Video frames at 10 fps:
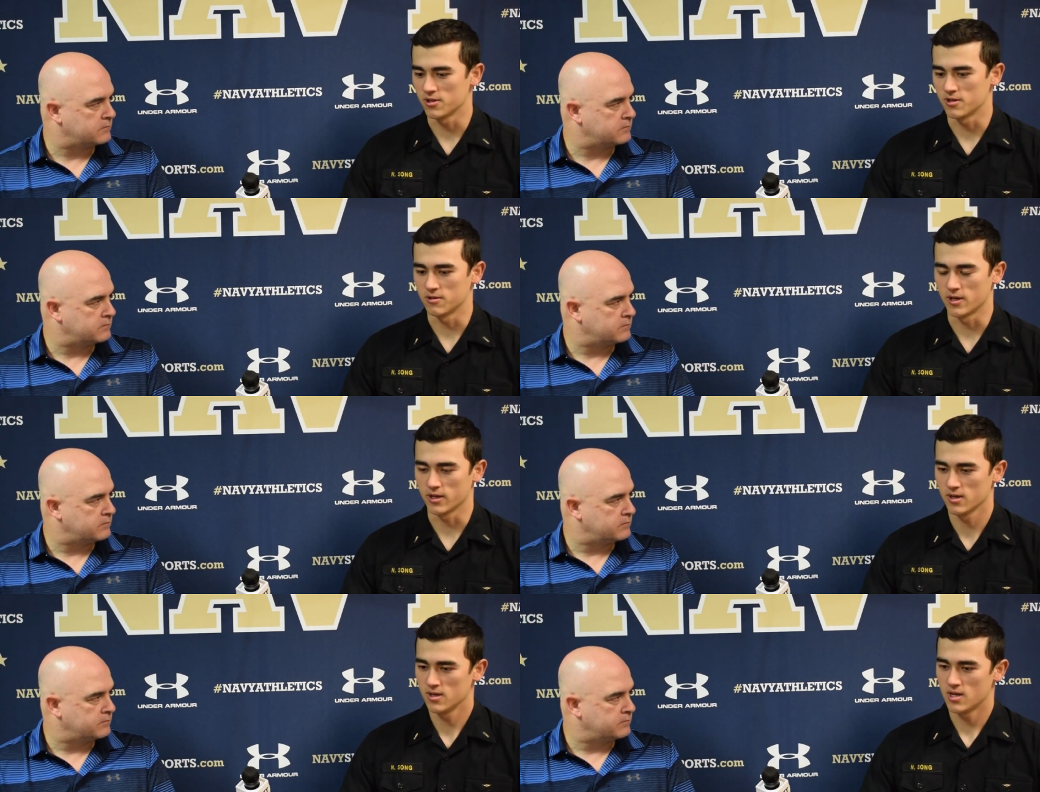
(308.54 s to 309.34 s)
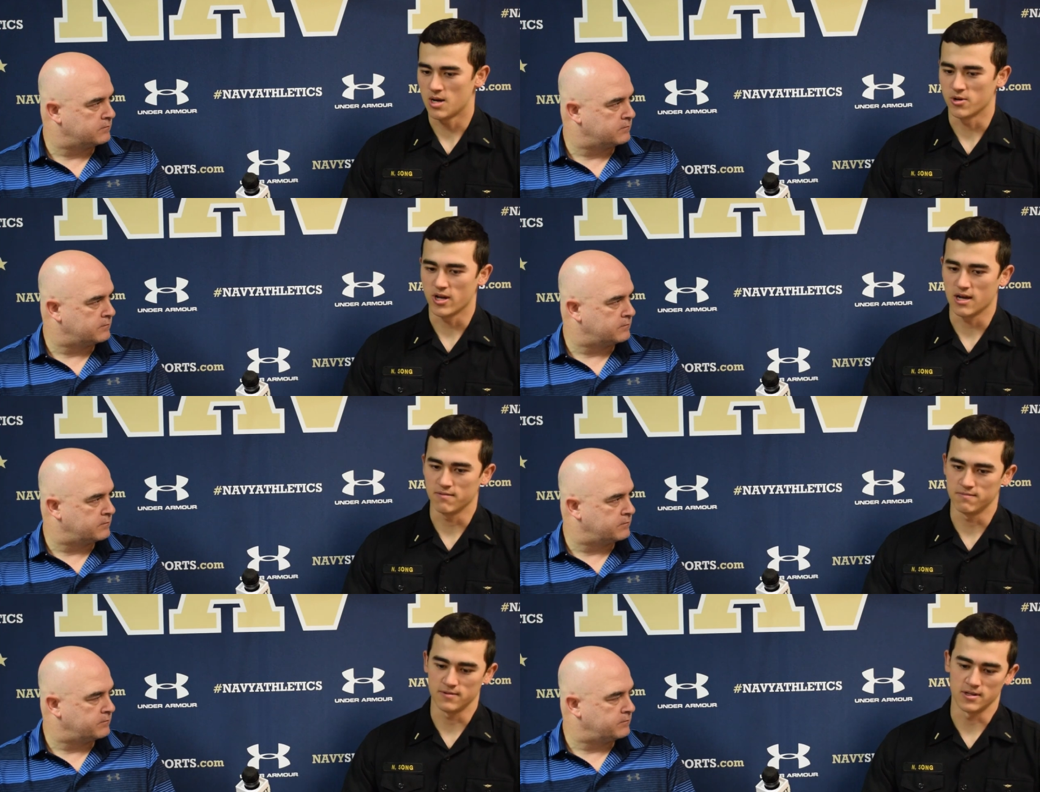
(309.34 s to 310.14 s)
Speaker 1: You know, like I'm gonna
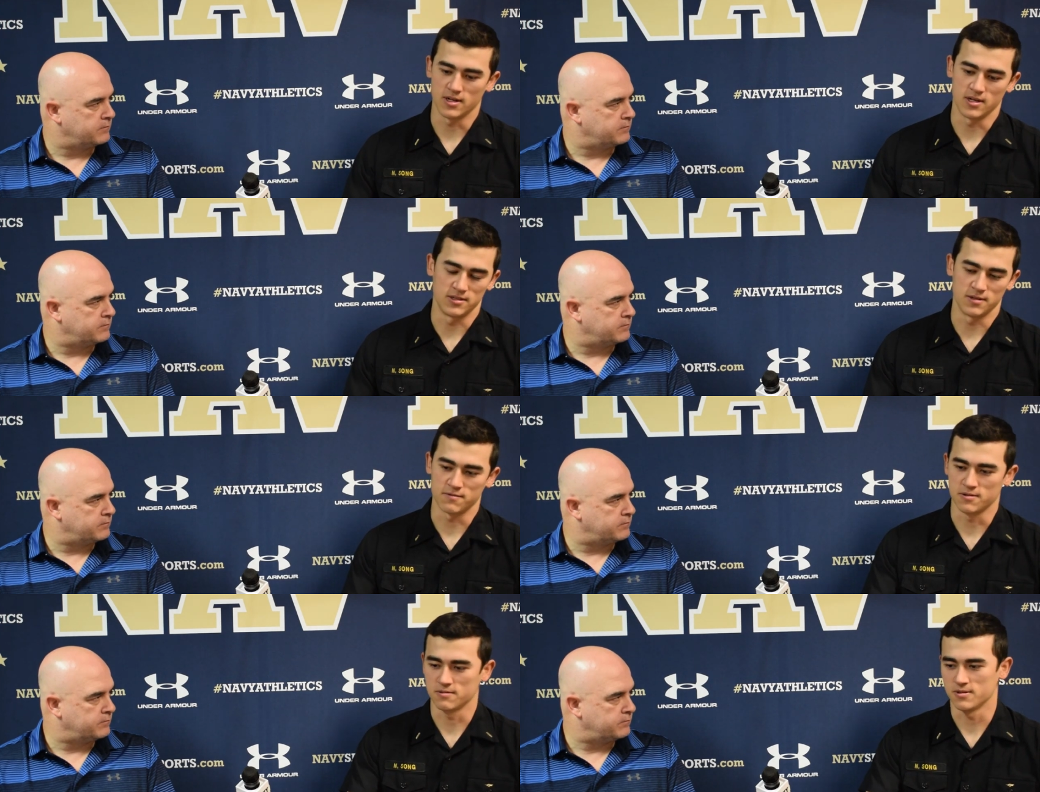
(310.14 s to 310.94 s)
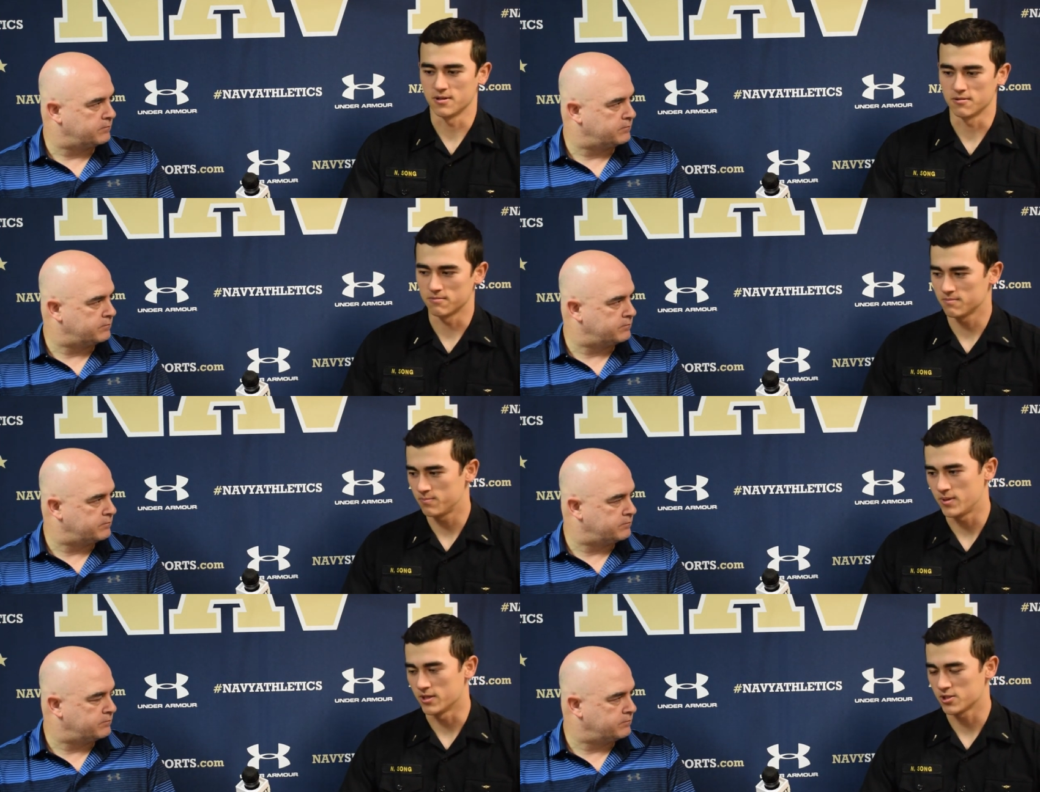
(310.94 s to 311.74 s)
have a, a different, you know,
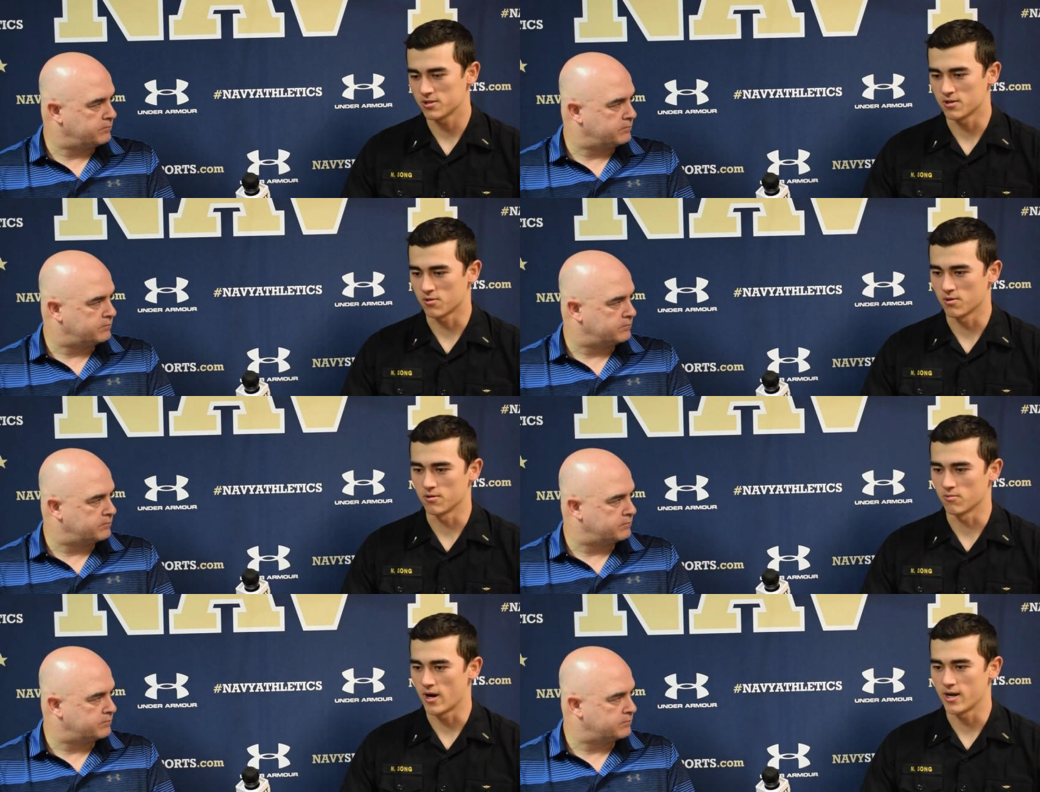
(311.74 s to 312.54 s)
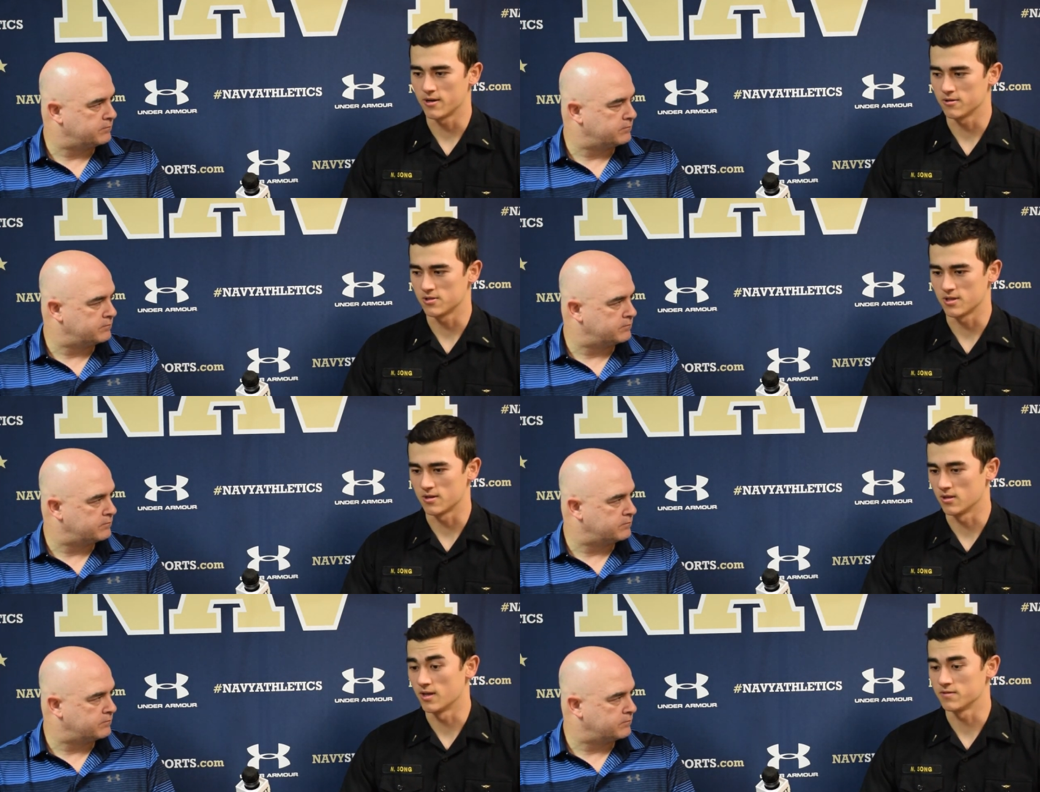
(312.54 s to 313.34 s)
pitch to throw to right-handers
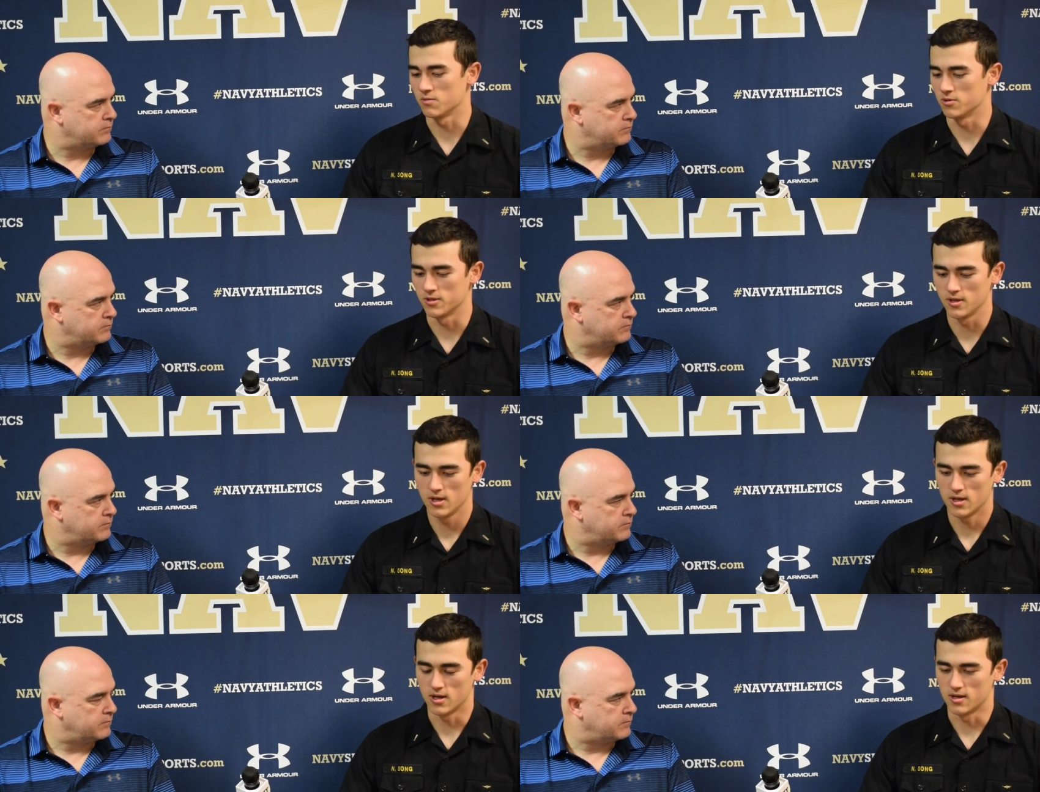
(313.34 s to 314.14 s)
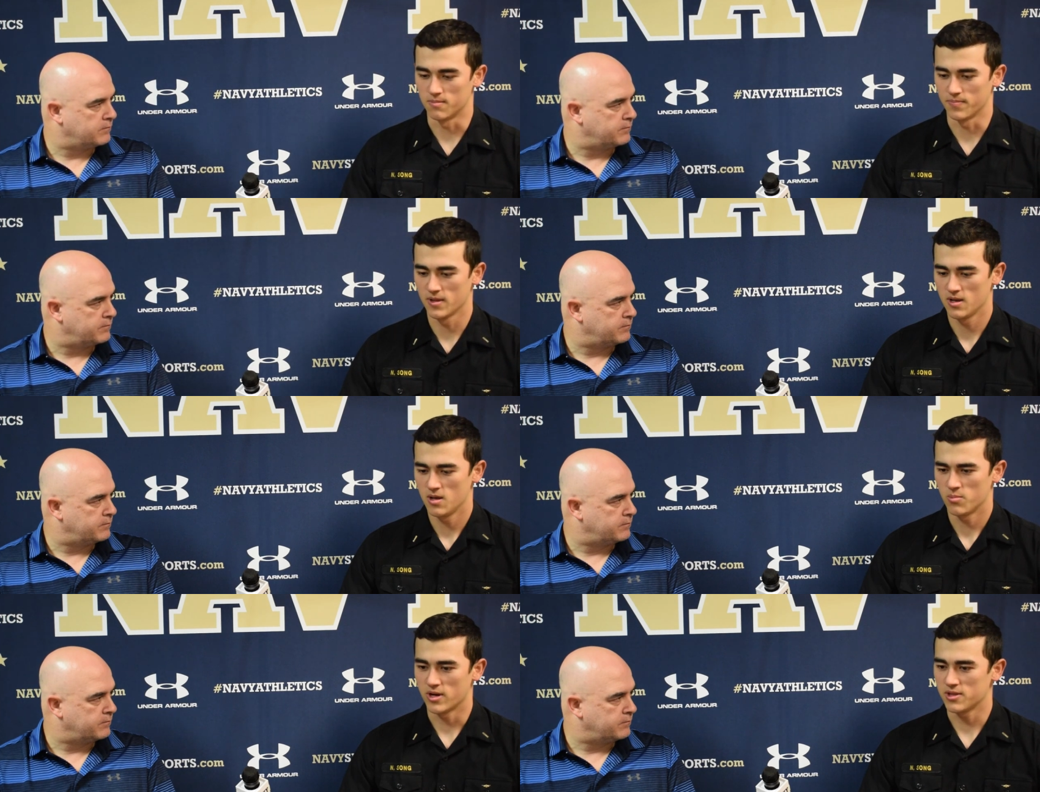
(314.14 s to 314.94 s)
than a lefty would. Um,
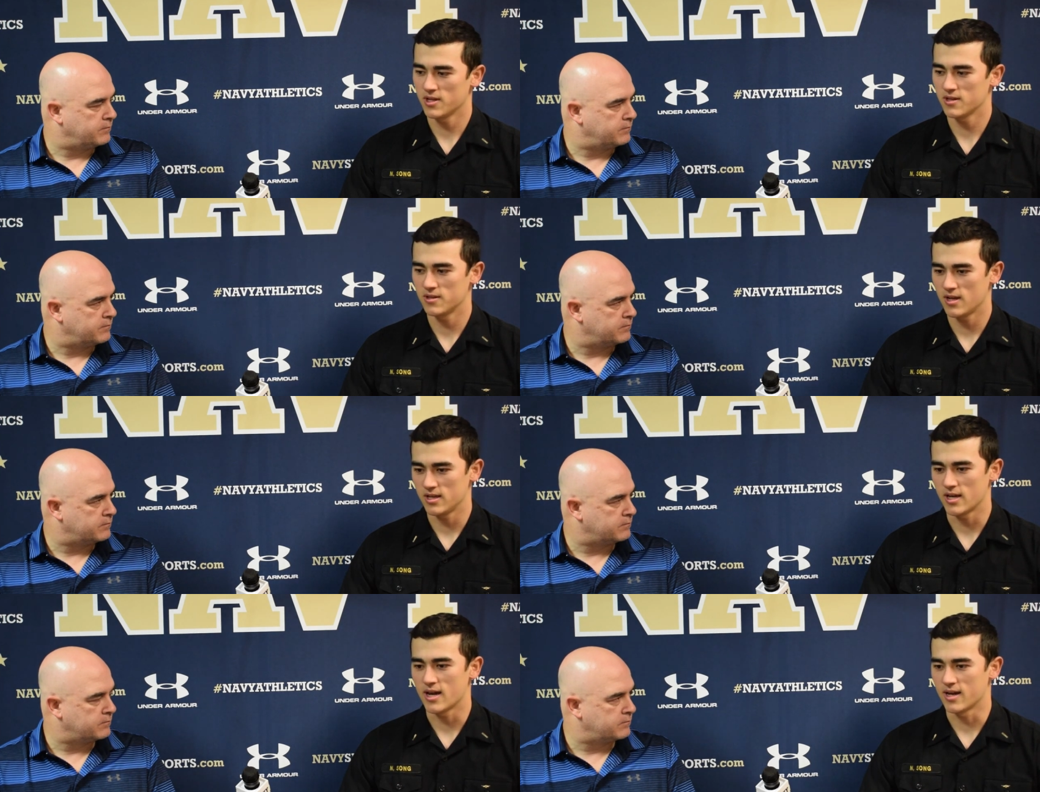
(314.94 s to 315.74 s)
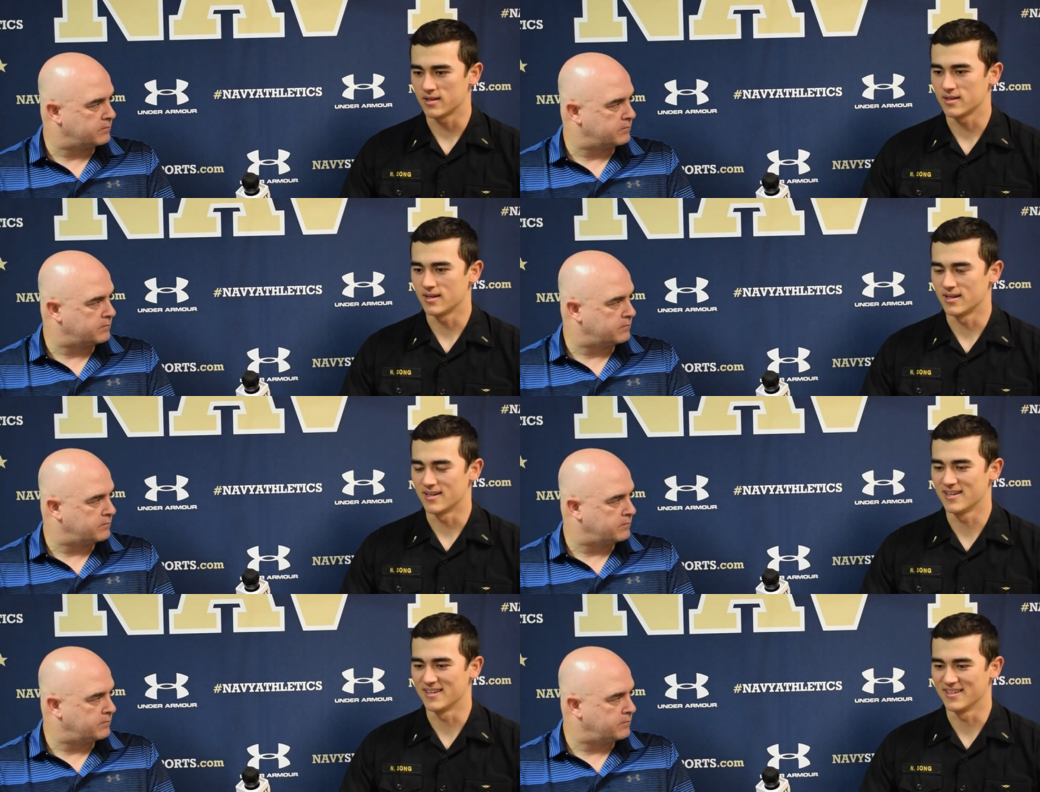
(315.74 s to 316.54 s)
but at the end of the day, yeah,
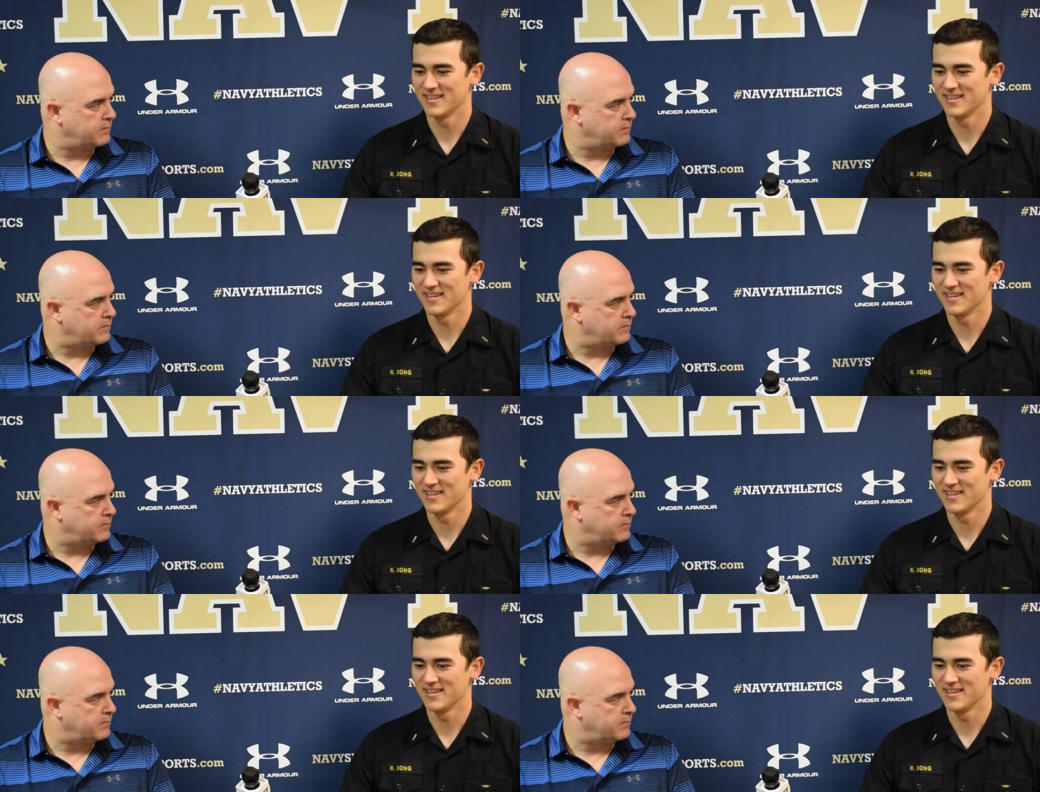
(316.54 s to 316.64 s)
uh,